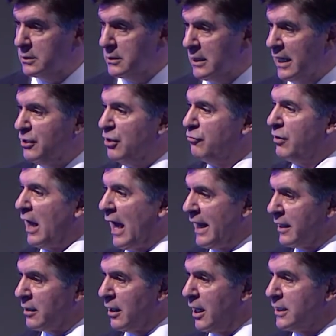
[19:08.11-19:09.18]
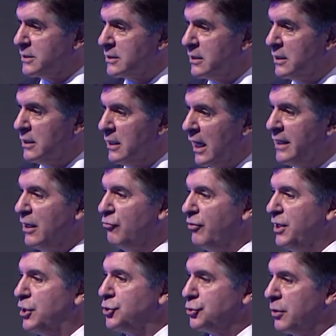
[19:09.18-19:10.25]
and then analyzed and then
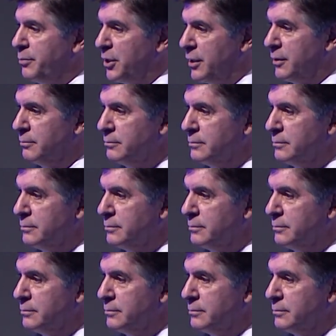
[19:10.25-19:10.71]
redistributed.